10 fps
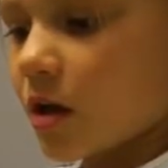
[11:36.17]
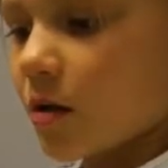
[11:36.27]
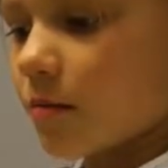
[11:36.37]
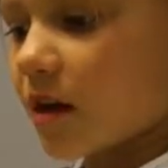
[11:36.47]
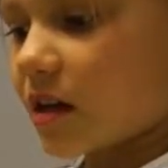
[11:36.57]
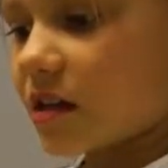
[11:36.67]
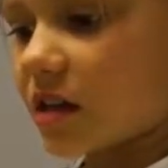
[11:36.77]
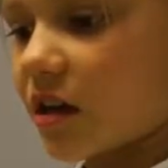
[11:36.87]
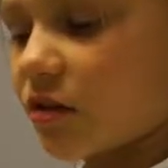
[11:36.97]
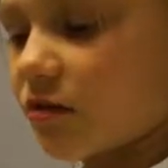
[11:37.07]
the
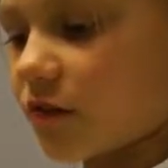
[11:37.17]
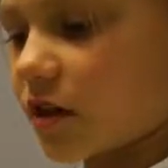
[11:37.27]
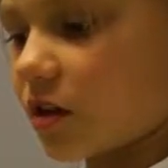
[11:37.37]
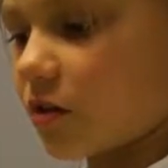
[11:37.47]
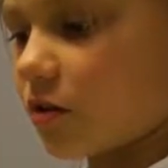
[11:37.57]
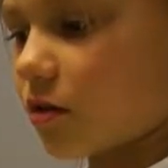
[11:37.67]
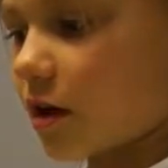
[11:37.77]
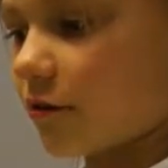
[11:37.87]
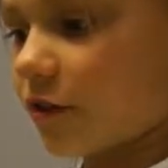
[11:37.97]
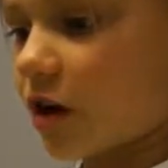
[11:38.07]
other video
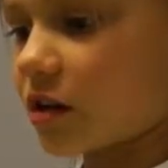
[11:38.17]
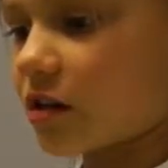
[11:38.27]
I forgot